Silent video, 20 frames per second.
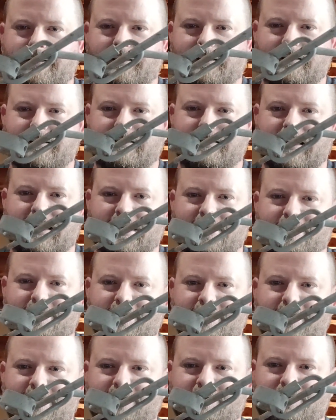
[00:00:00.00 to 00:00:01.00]
that
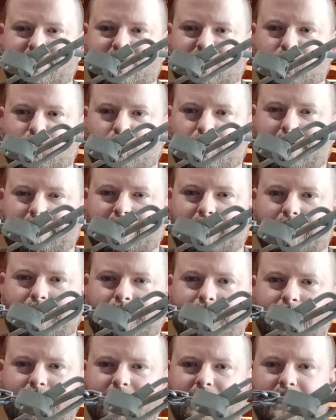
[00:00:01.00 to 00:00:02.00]
attaches it to a swivel.
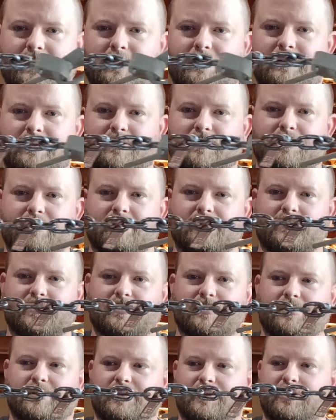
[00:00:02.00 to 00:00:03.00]

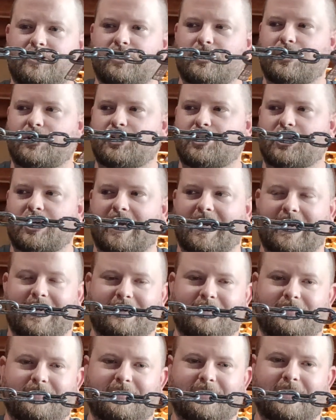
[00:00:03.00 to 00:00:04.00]
Good
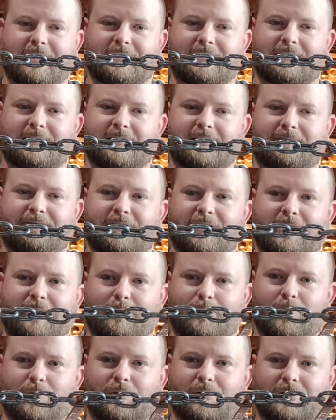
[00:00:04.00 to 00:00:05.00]
chain. That's very
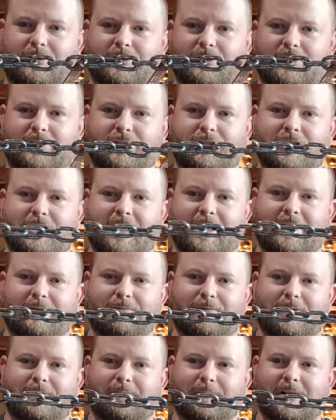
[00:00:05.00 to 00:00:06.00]
important. Good
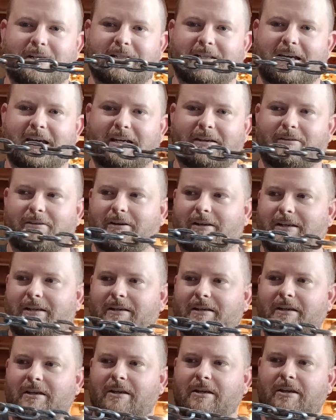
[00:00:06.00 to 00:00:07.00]
chain with my tag on
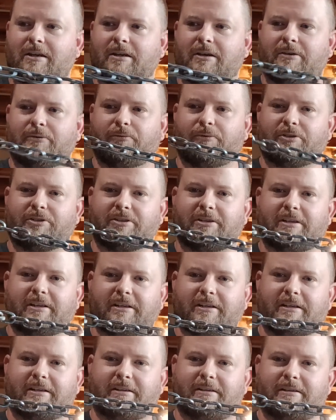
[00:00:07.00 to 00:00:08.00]
it, which then
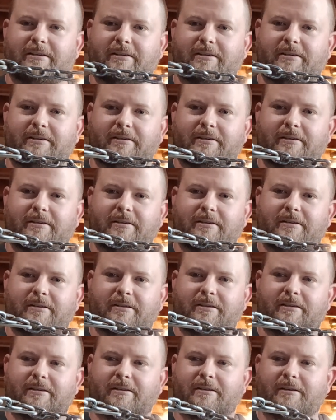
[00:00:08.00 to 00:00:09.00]
it
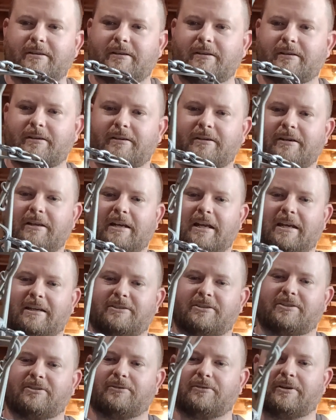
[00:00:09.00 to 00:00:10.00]

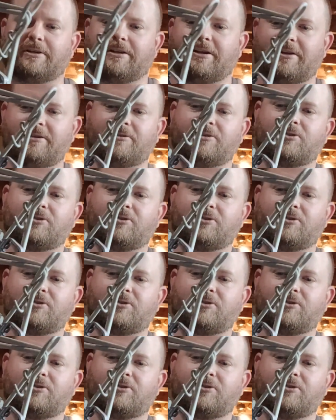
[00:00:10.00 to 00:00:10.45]
connects to another